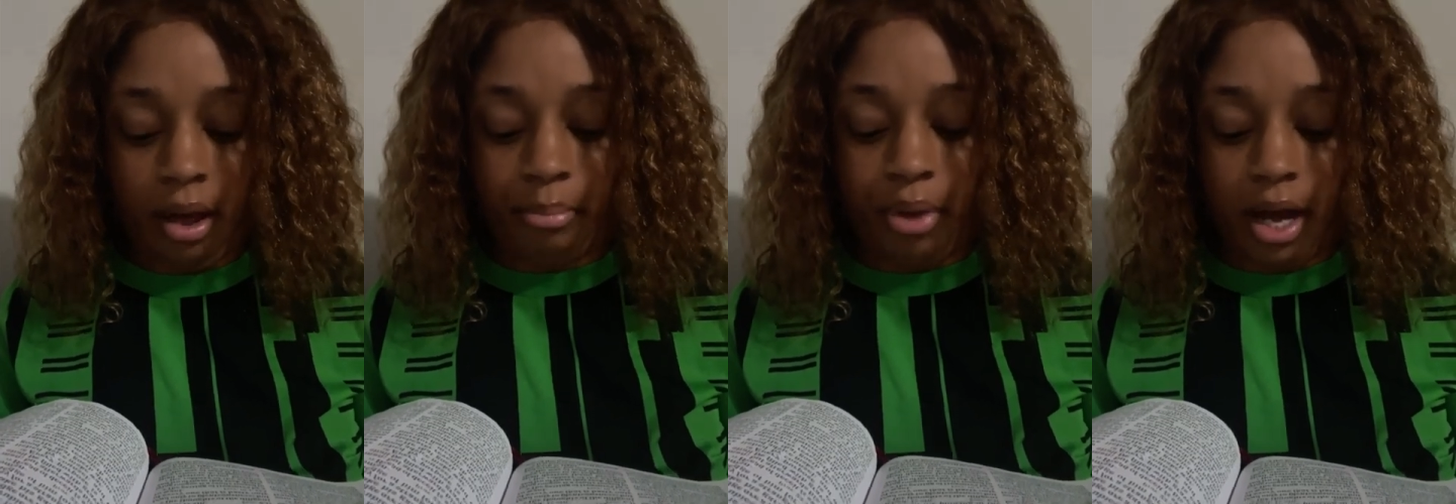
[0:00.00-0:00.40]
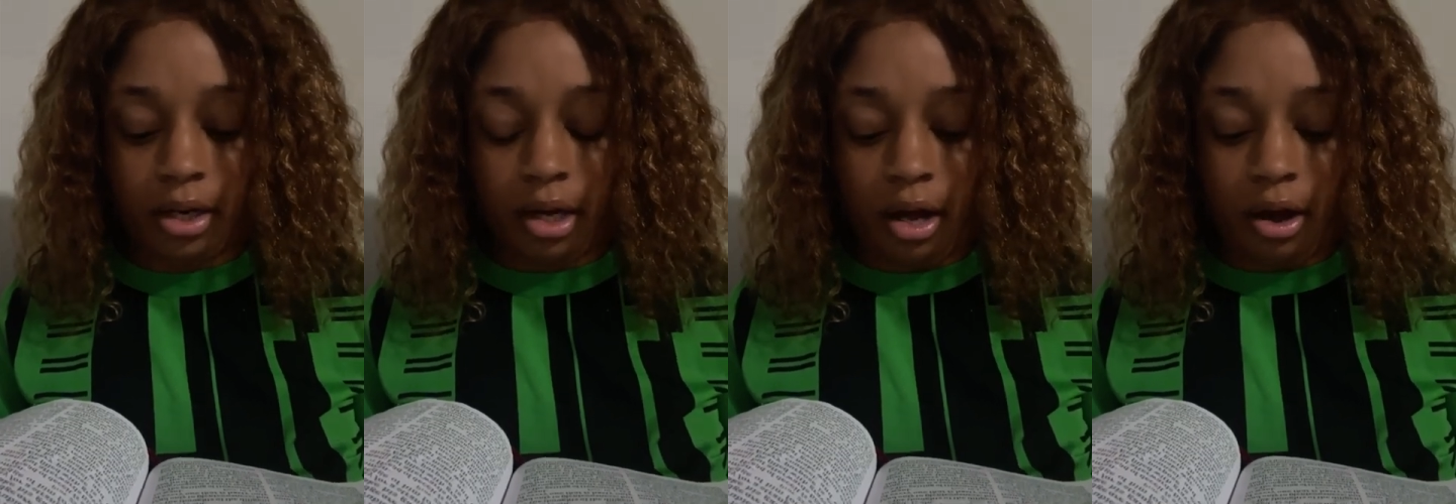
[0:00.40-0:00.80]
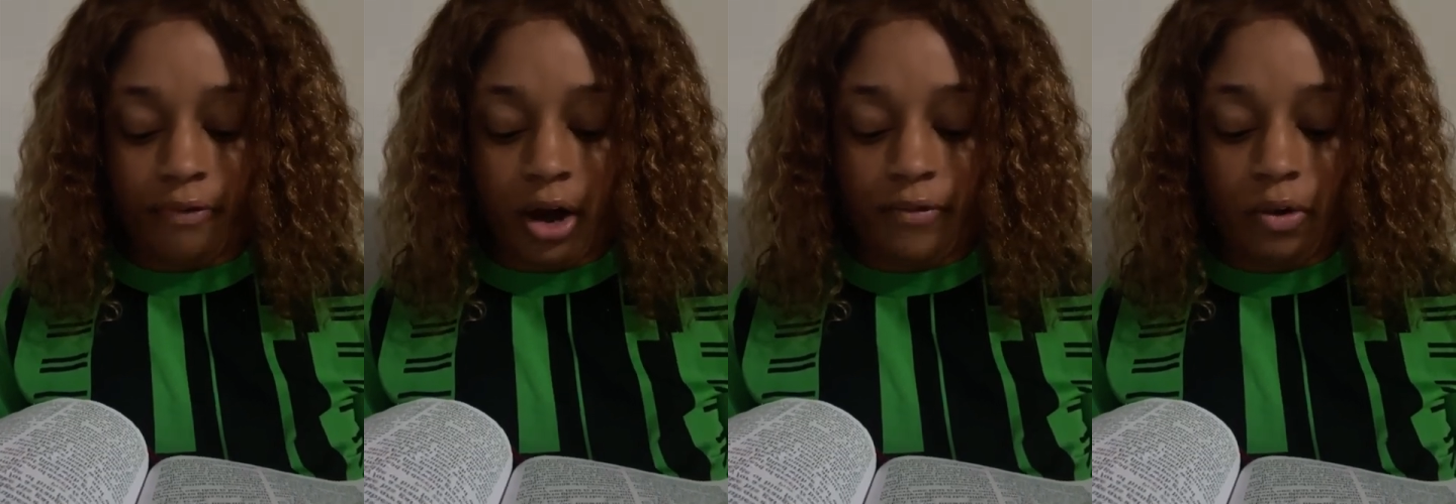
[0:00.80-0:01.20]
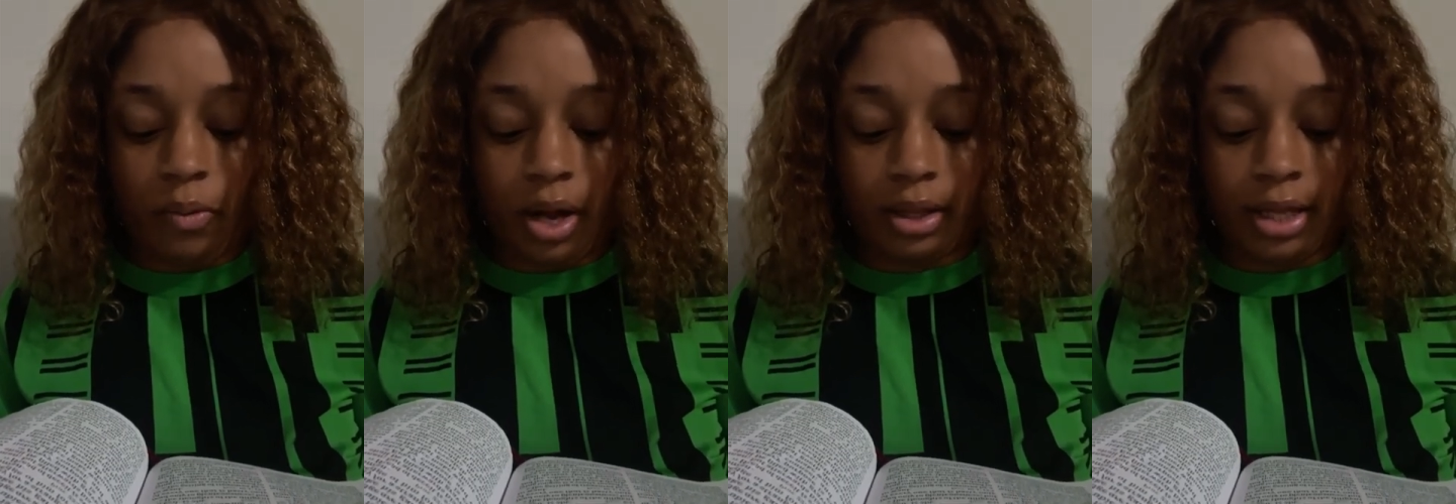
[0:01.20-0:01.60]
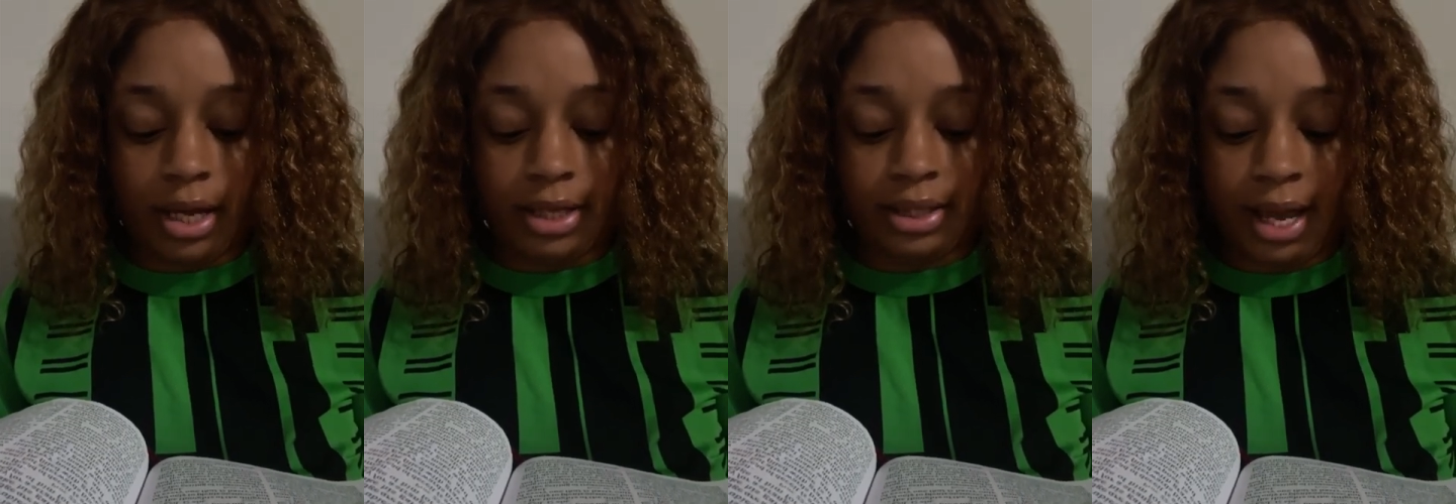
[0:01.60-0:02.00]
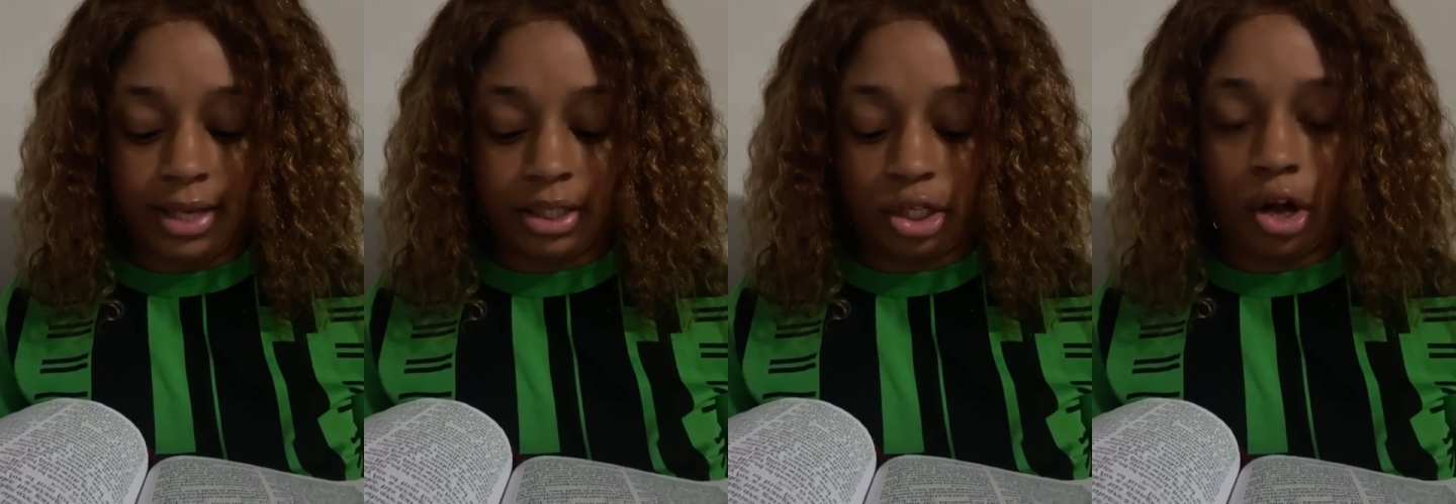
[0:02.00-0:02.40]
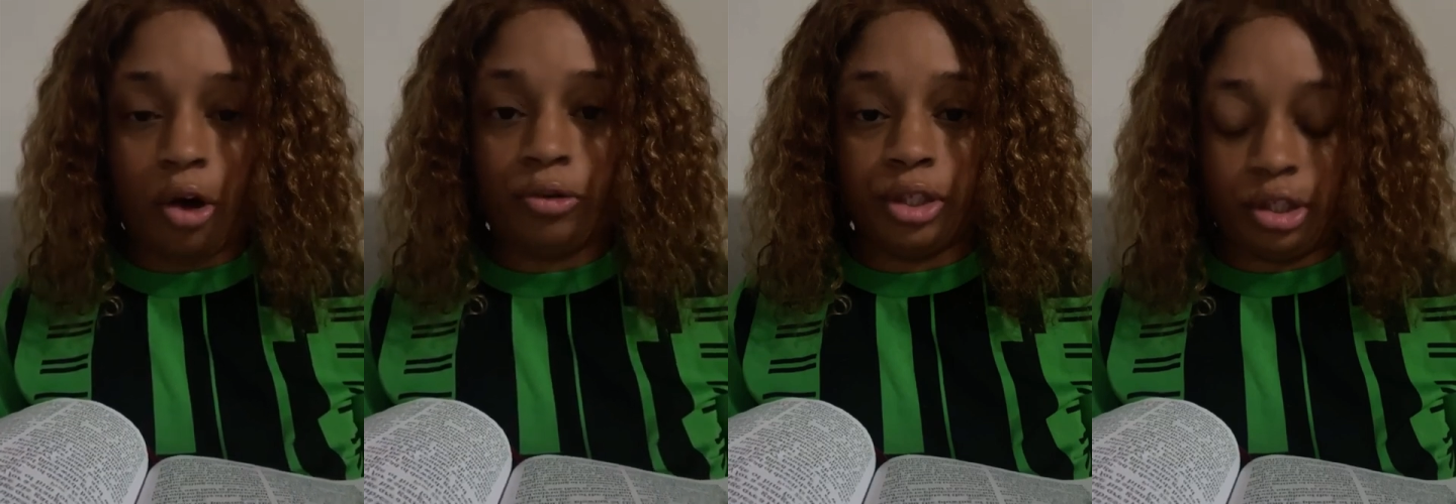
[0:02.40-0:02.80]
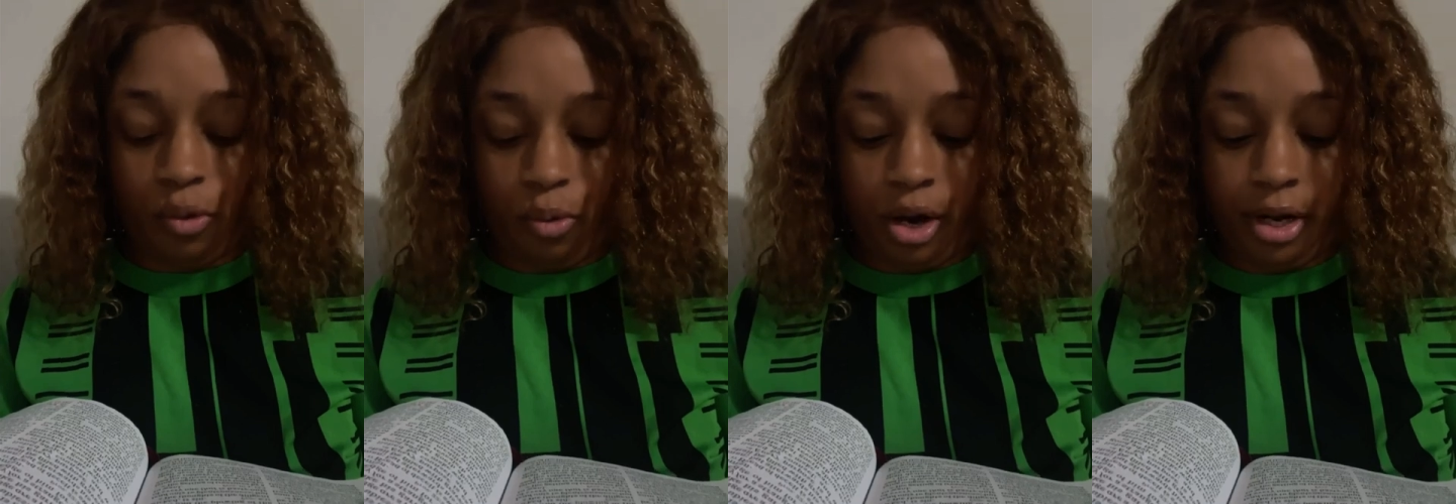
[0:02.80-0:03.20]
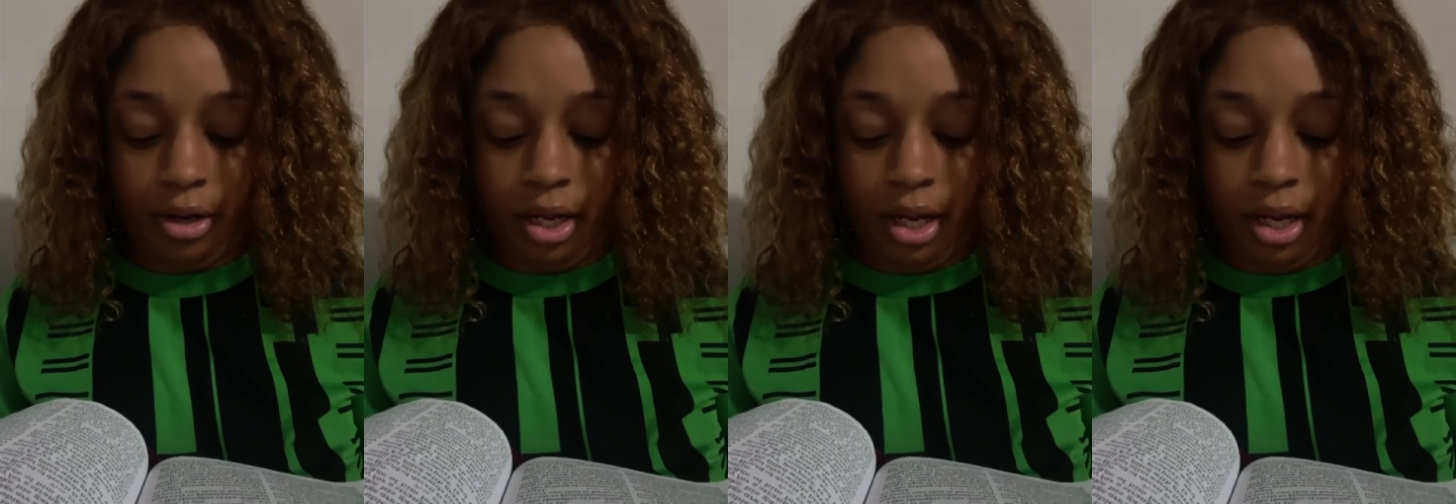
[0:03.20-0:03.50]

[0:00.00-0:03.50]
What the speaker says: but of every one that is hasty only to want.